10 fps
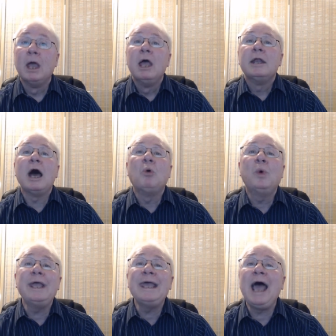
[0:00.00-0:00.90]
Now,
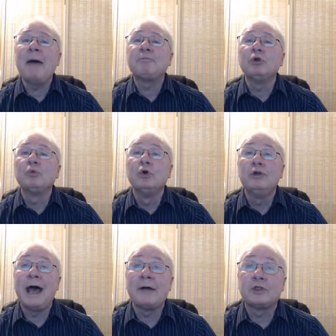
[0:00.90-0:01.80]
we have to
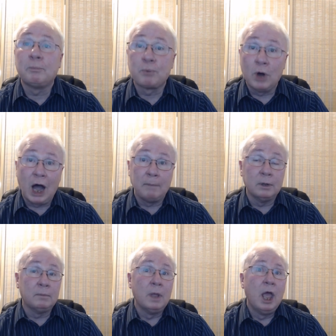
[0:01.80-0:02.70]
root out the
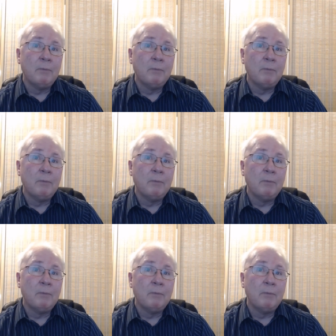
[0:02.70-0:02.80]
problem